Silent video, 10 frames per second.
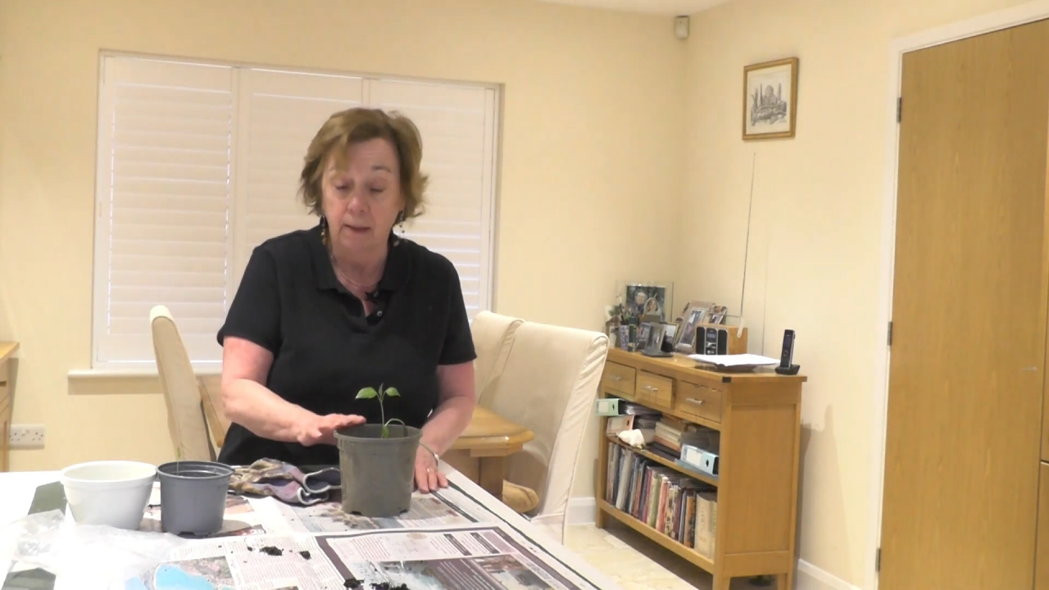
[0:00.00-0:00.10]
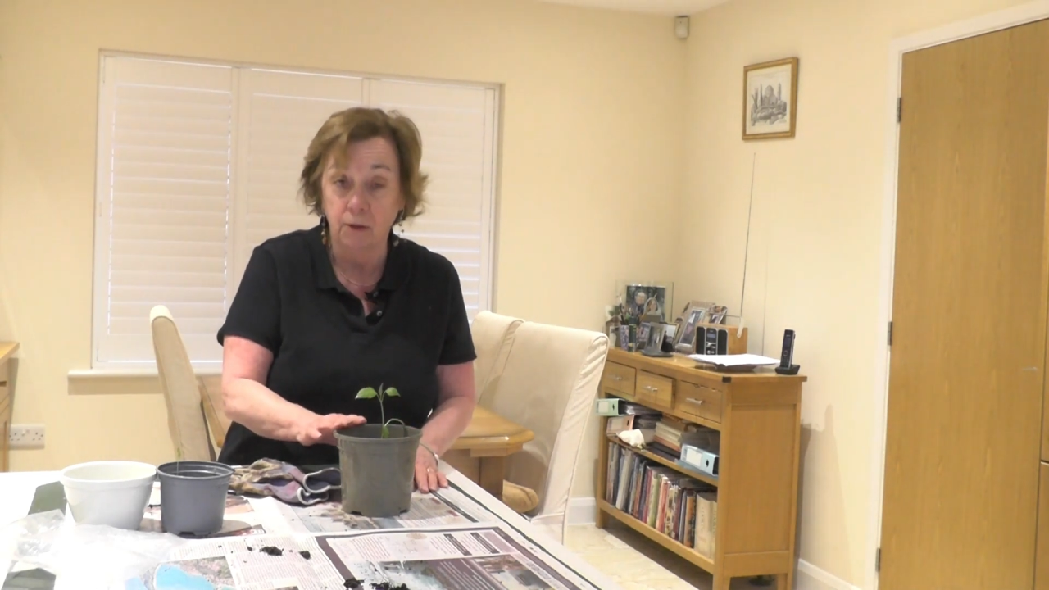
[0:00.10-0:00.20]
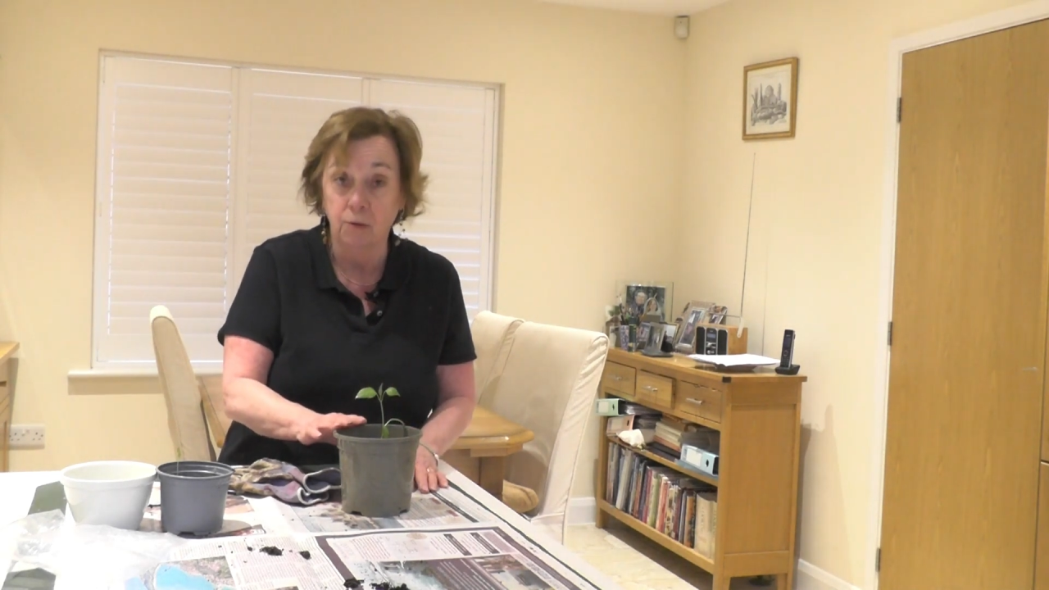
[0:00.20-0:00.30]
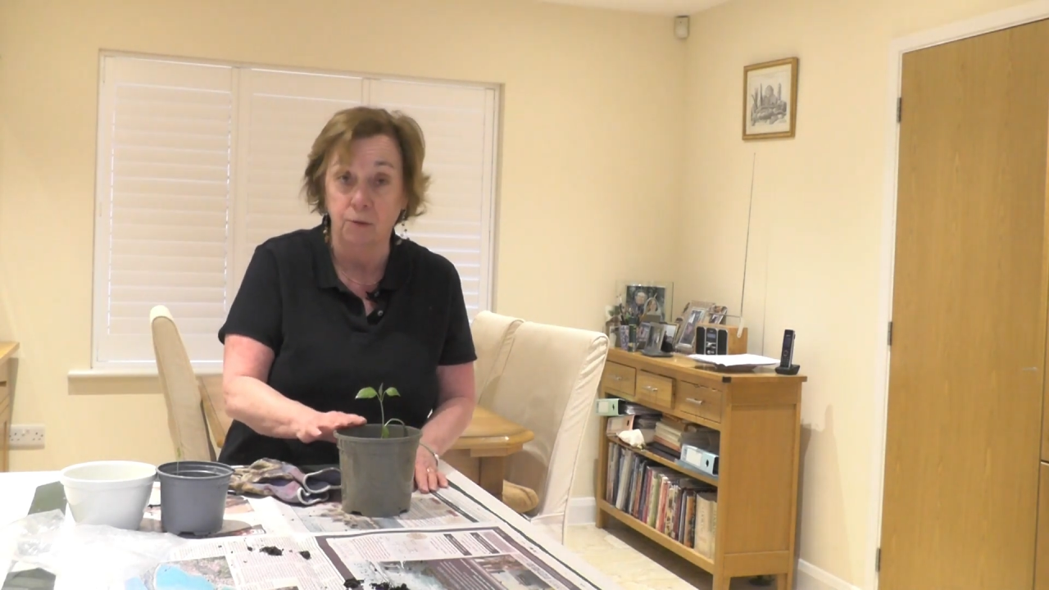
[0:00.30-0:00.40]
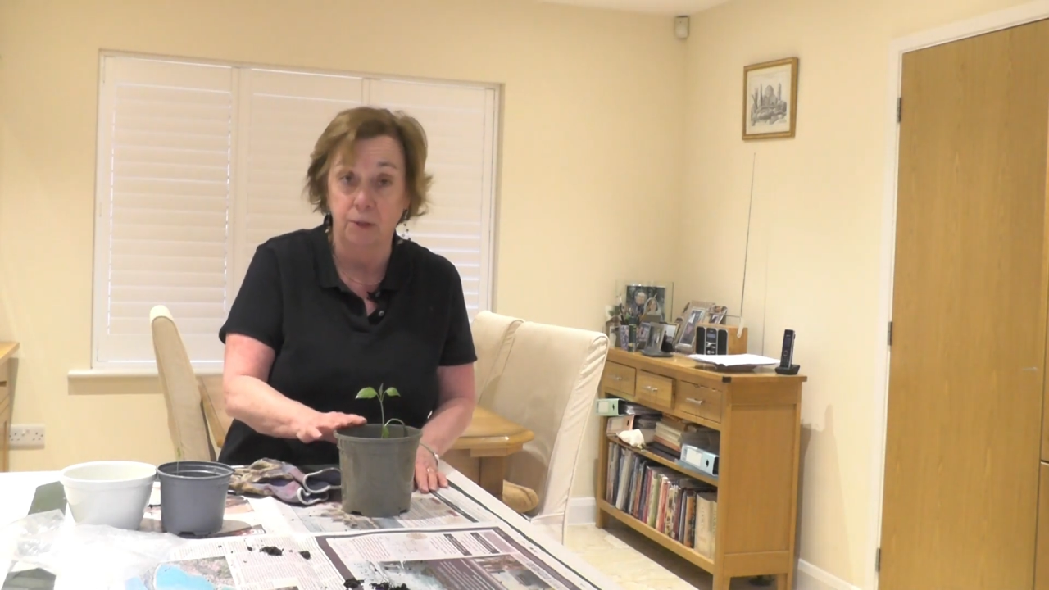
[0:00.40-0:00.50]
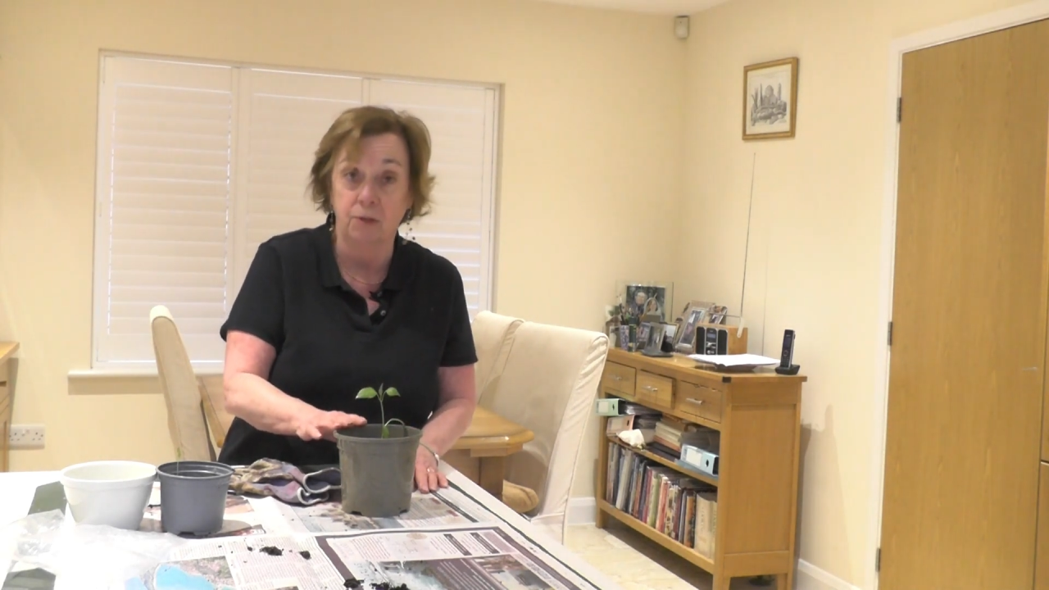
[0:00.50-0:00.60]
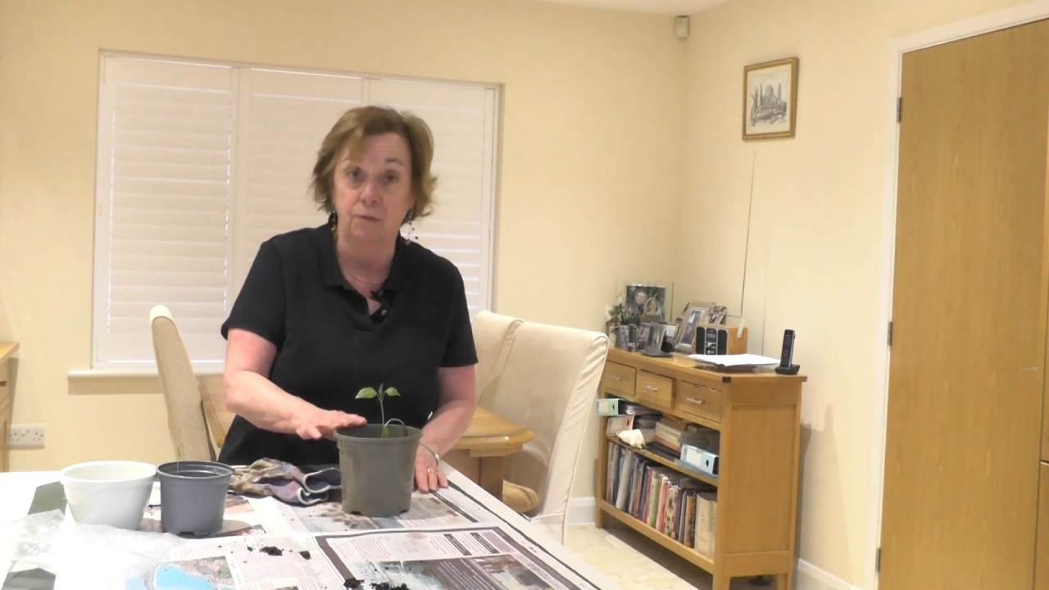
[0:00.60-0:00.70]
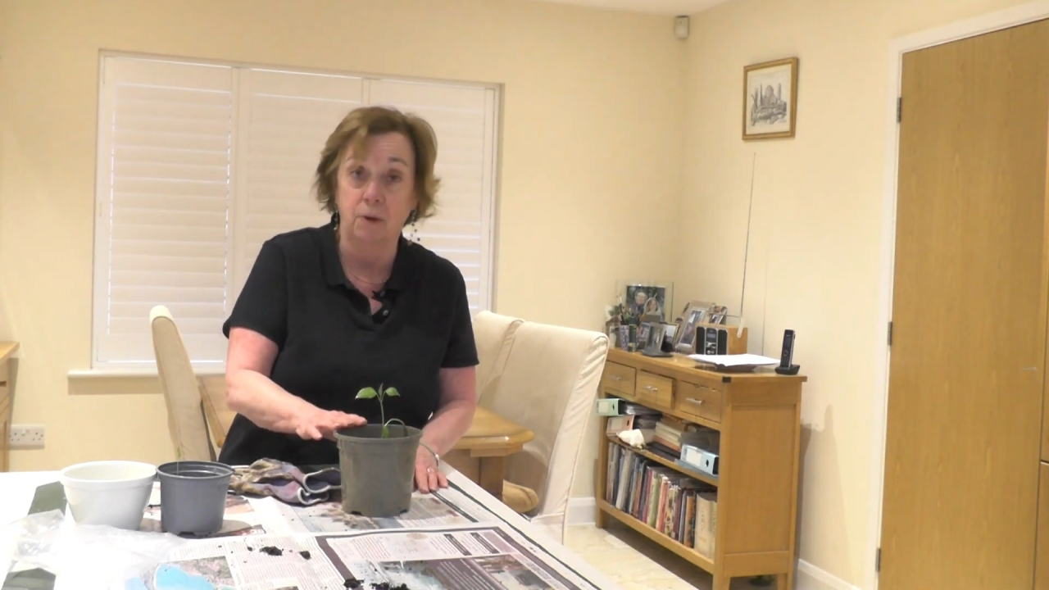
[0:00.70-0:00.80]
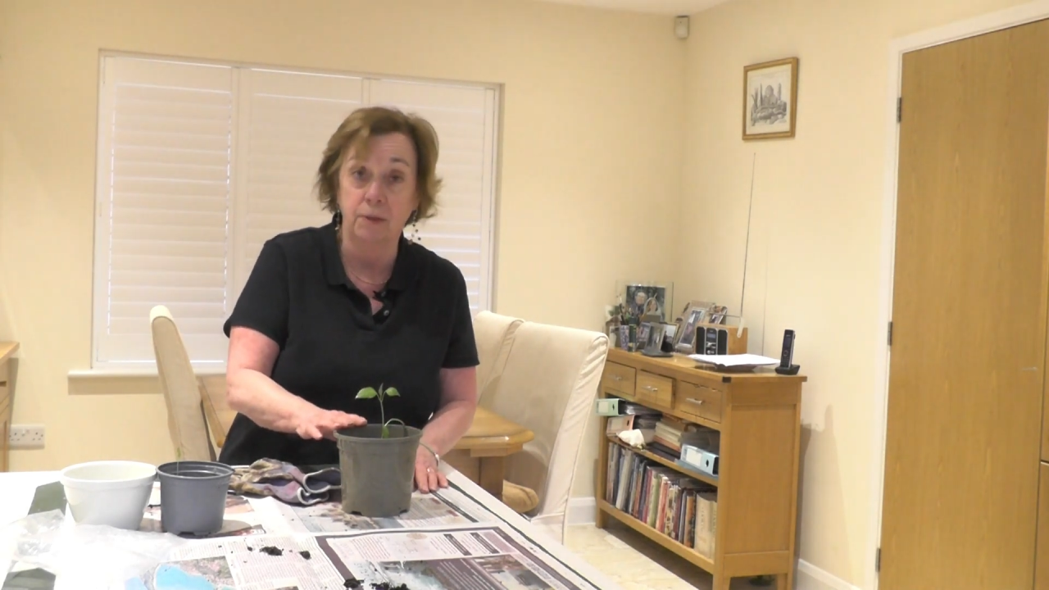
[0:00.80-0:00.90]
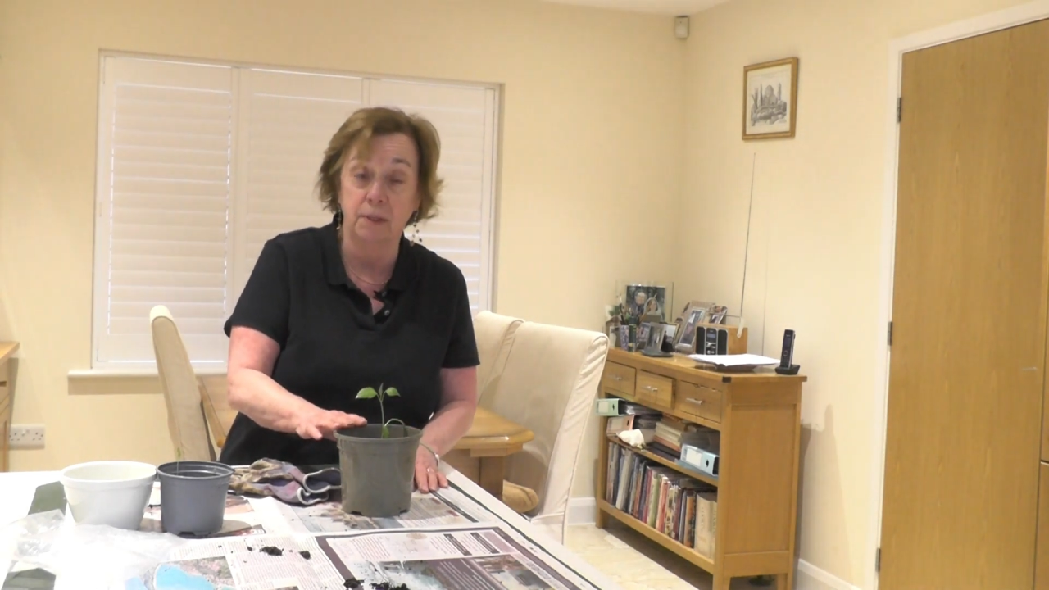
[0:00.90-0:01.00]
cause it to
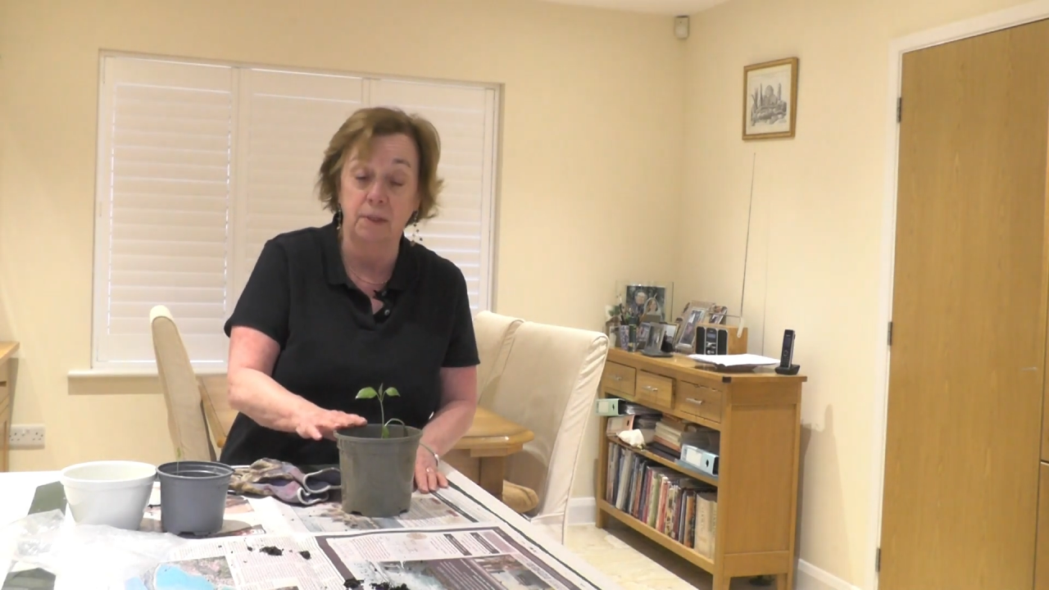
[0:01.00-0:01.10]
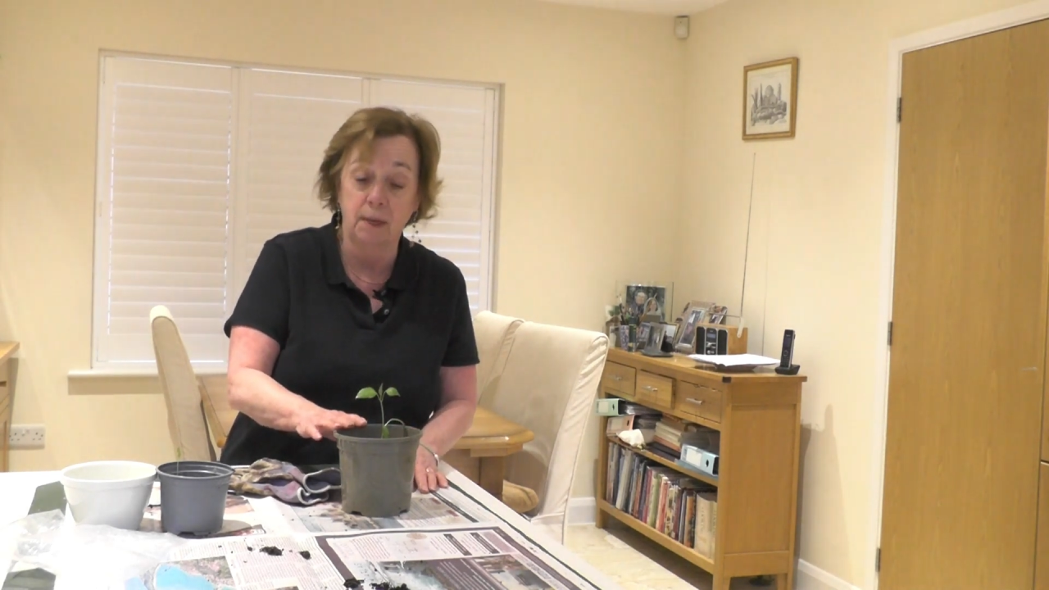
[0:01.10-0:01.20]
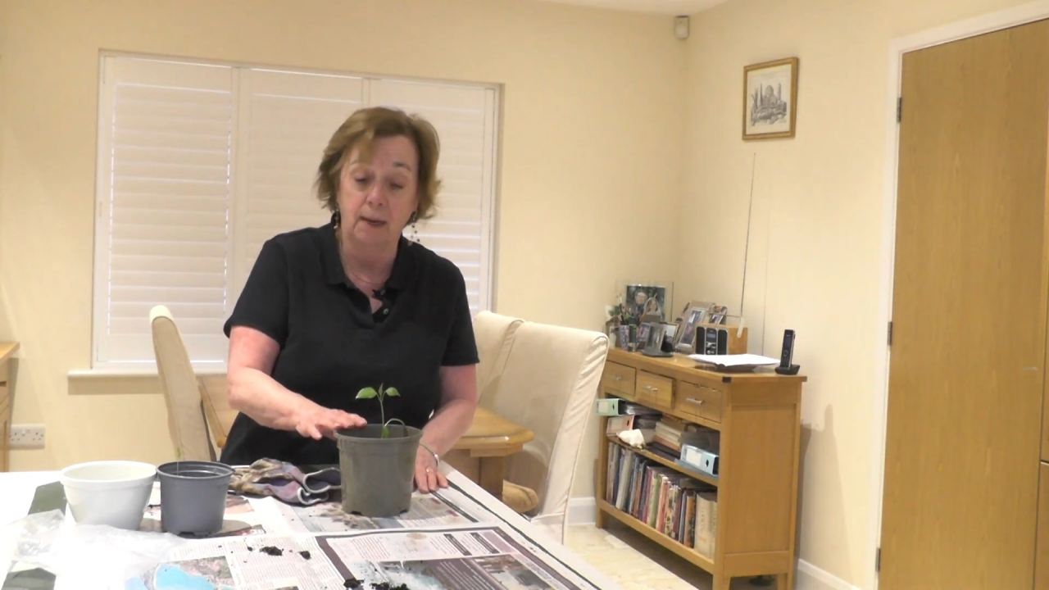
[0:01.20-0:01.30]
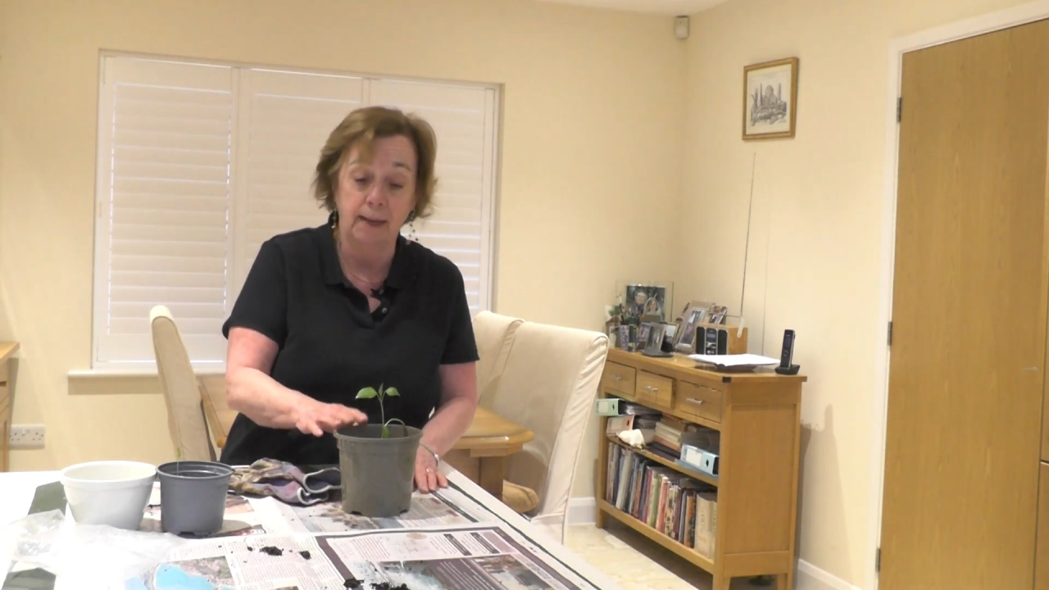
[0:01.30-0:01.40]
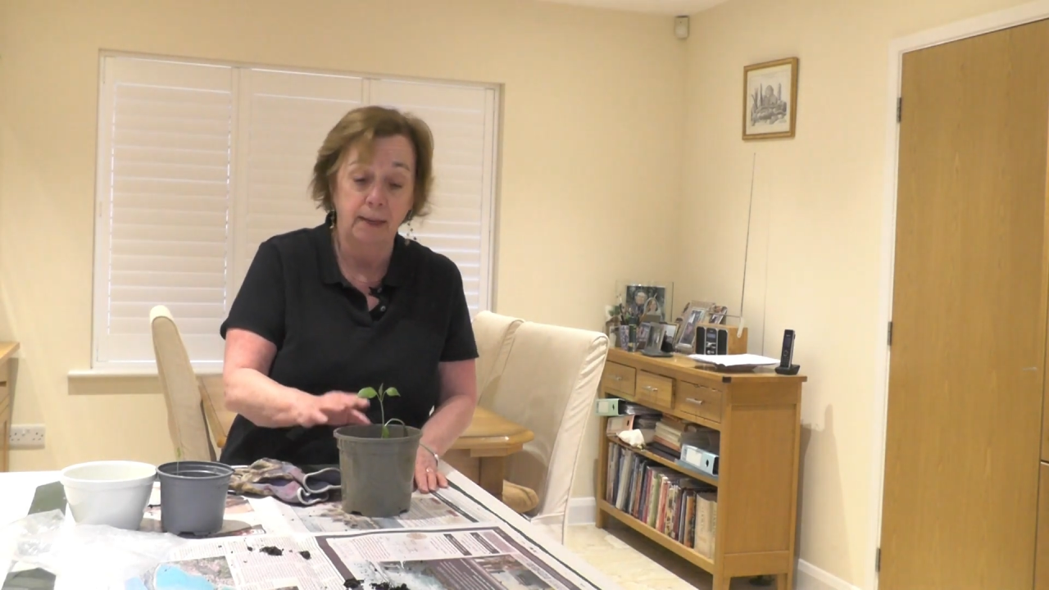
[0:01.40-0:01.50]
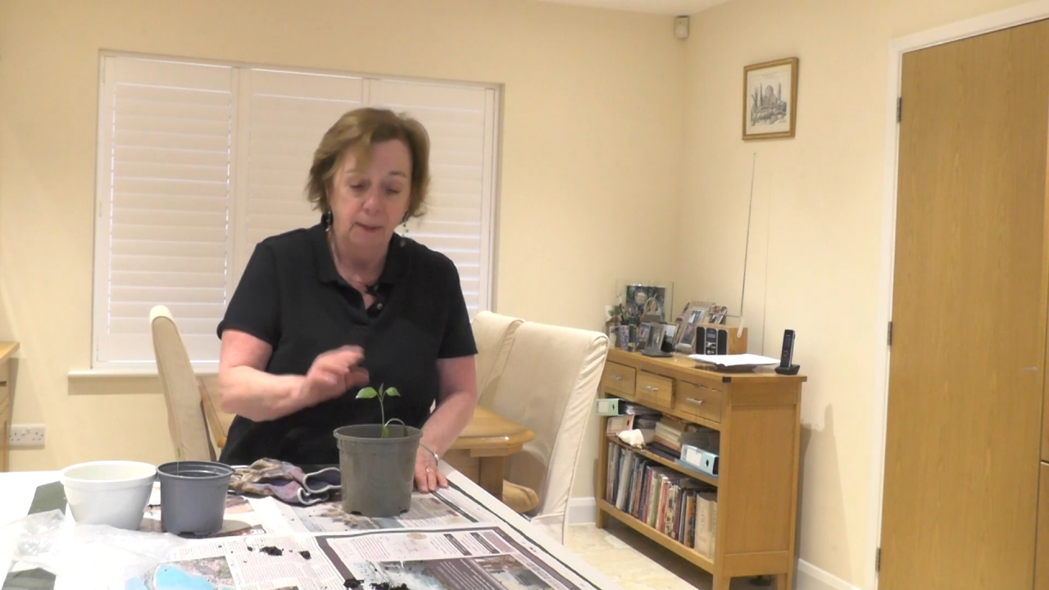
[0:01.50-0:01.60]
rot and die.